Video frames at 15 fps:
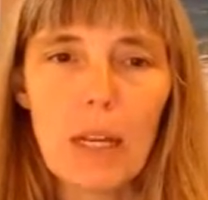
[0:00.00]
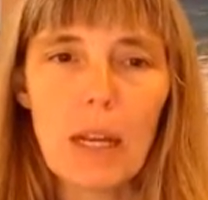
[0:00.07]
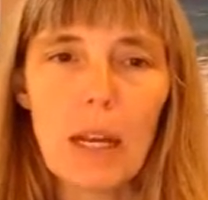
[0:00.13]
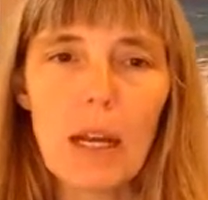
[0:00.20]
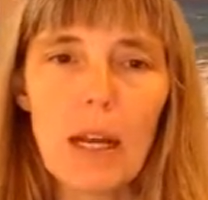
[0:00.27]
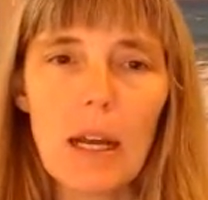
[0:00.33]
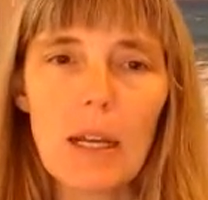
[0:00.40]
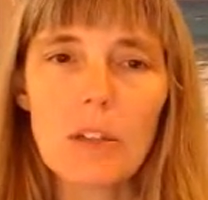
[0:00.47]

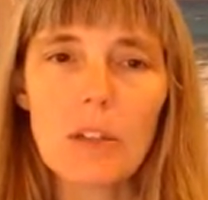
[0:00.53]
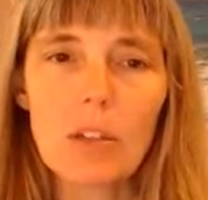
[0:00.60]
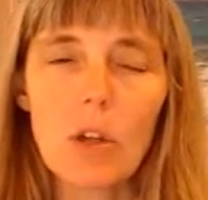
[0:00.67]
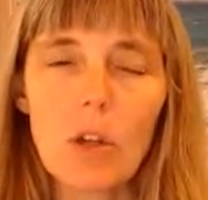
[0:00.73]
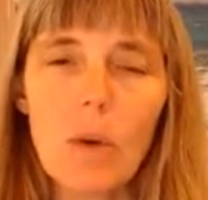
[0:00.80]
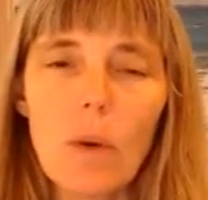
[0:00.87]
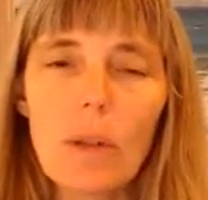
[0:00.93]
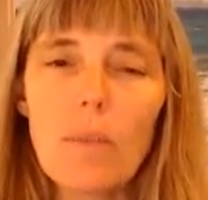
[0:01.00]
Uh, so
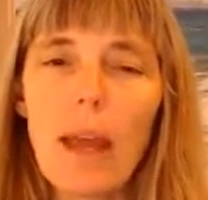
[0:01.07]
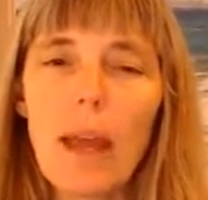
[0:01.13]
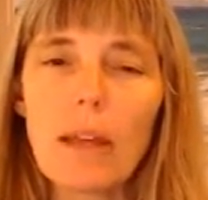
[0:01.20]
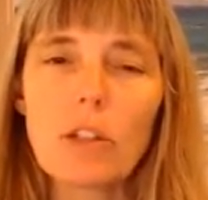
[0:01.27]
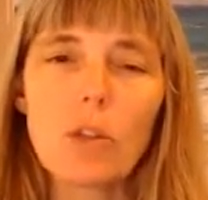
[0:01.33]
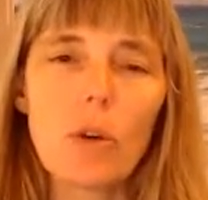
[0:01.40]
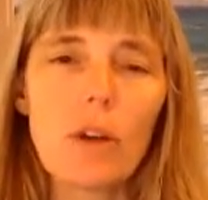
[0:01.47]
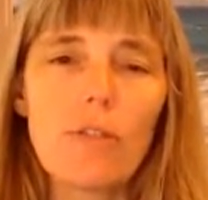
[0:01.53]
going back
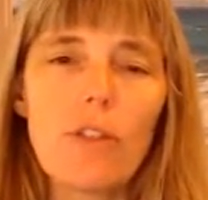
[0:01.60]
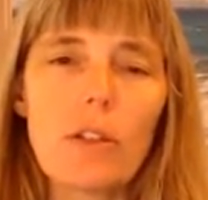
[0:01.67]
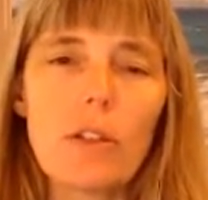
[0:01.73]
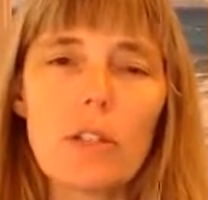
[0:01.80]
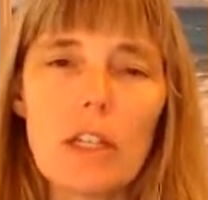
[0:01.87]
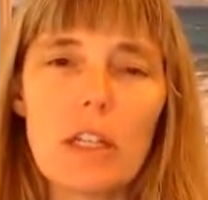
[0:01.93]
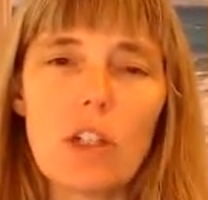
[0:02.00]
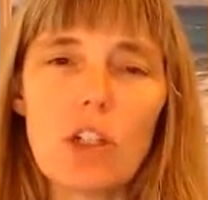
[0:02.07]
to our
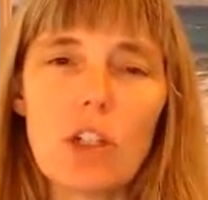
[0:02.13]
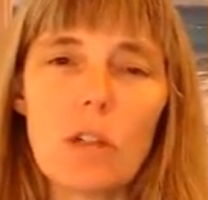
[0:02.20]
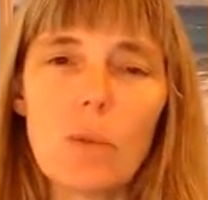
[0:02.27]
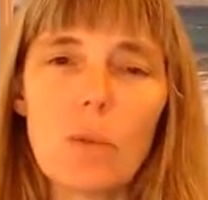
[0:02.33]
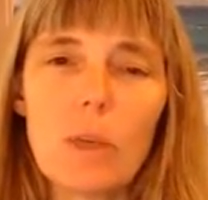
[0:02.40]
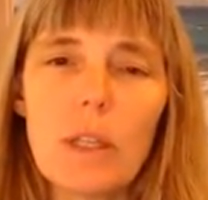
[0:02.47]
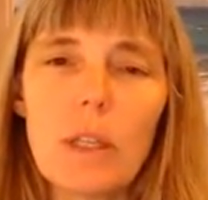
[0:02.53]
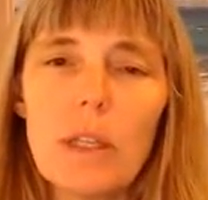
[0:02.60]
foundation,
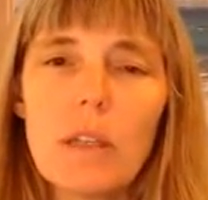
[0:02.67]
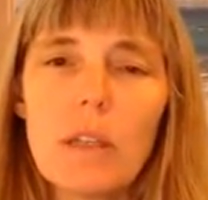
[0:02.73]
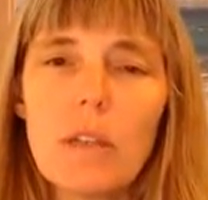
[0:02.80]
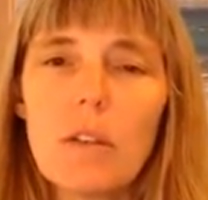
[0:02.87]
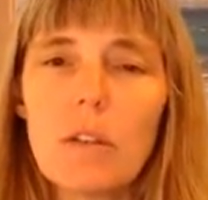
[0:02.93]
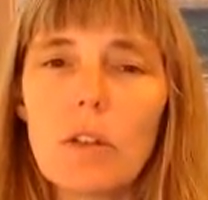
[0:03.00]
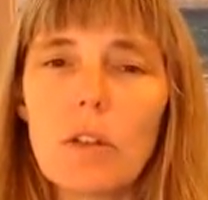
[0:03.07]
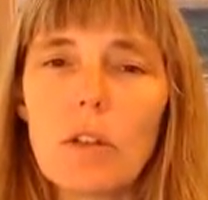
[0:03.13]
we need to
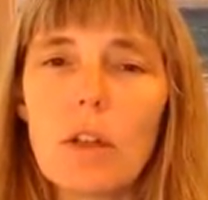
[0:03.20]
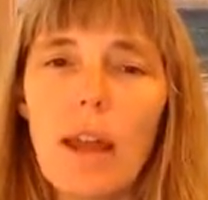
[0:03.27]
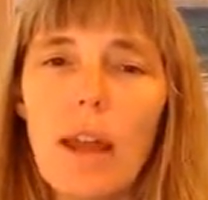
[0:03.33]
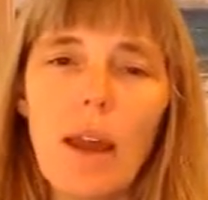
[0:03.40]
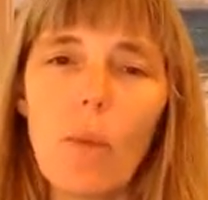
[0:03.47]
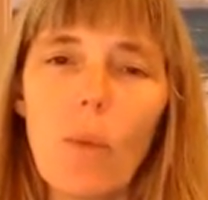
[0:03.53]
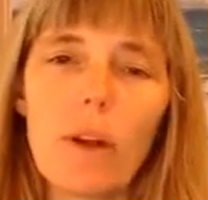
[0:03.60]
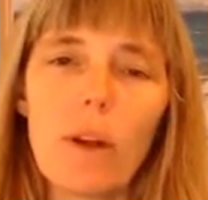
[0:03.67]
look
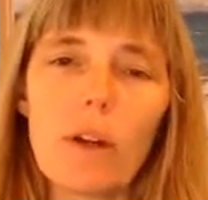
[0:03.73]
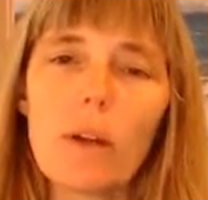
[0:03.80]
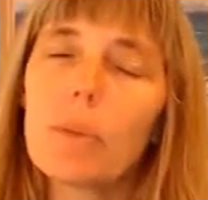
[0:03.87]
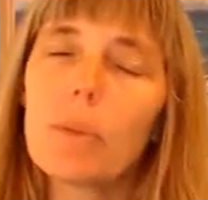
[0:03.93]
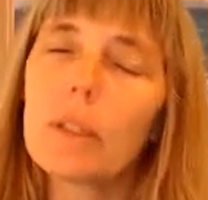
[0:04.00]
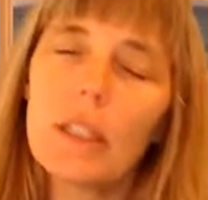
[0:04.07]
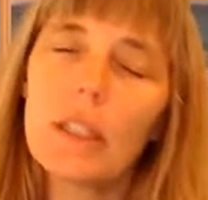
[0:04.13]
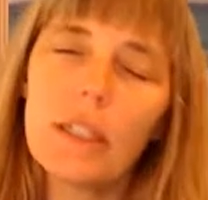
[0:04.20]
at what our
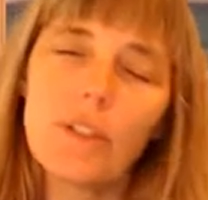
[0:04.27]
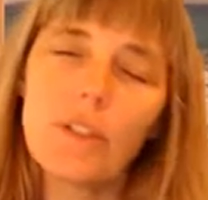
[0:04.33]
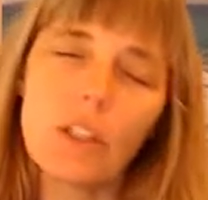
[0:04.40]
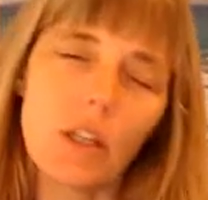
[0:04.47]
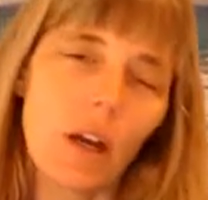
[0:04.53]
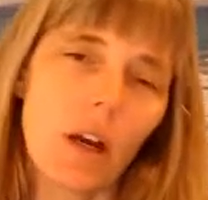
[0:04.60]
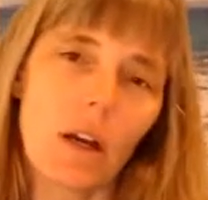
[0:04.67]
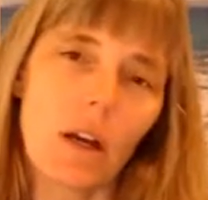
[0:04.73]
beliefs
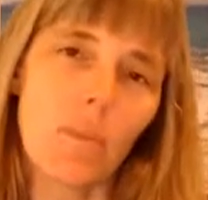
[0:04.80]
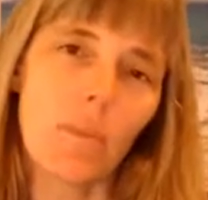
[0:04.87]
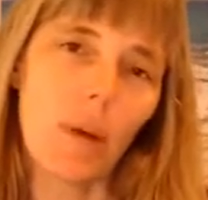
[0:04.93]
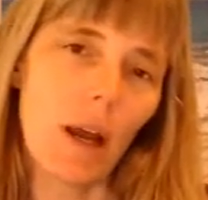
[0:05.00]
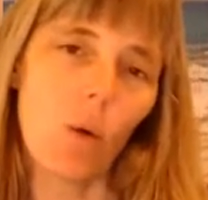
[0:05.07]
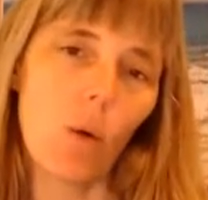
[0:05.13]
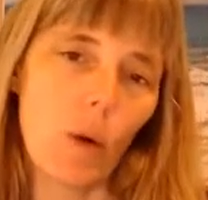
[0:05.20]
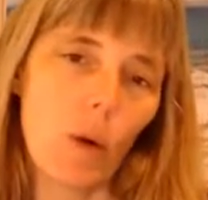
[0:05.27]
are
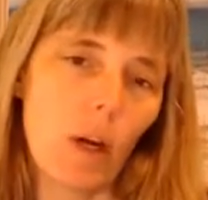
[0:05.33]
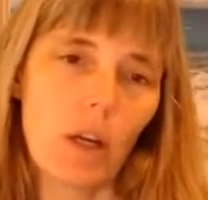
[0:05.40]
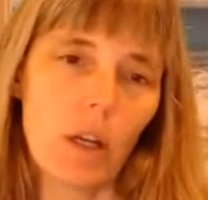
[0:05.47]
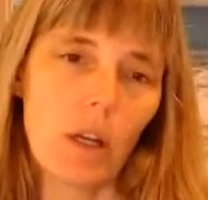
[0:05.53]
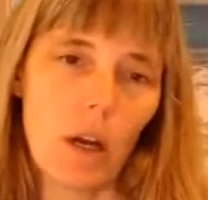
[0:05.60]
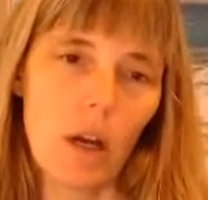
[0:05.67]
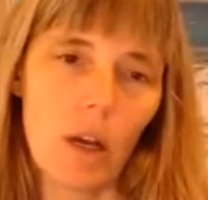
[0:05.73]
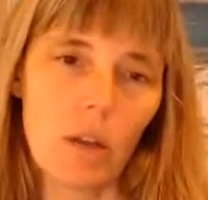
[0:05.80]
about wearing
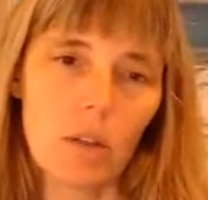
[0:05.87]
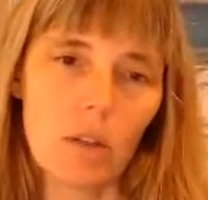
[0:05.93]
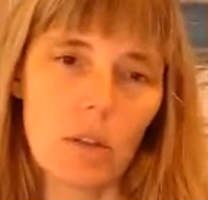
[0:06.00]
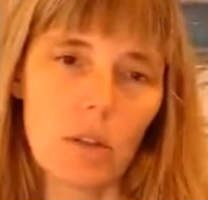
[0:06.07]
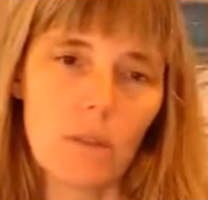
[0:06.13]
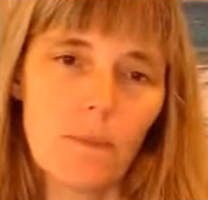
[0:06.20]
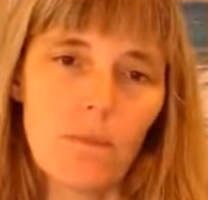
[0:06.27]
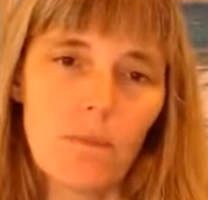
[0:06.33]
goggles.